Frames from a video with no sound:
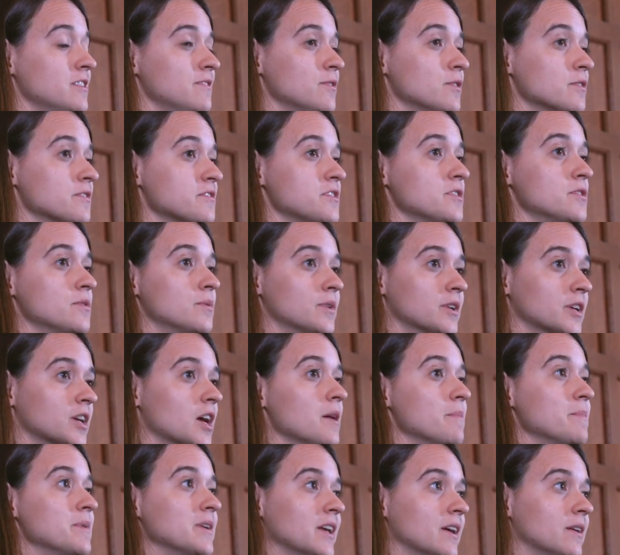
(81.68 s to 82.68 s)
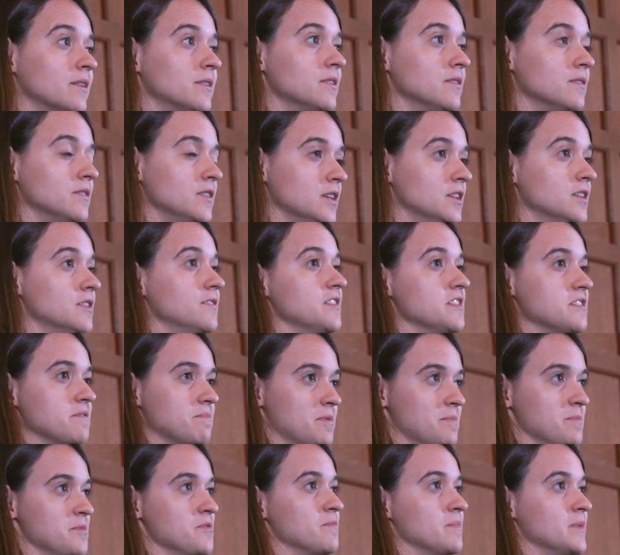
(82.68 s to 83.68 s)
Greenberg put together a
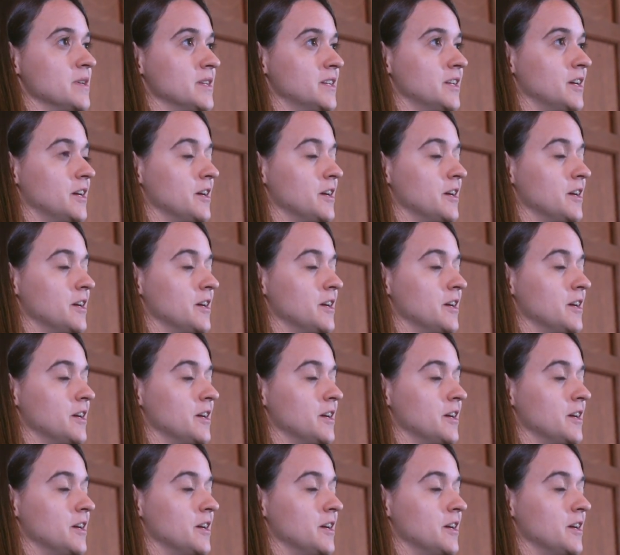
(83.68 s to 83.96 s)
small Google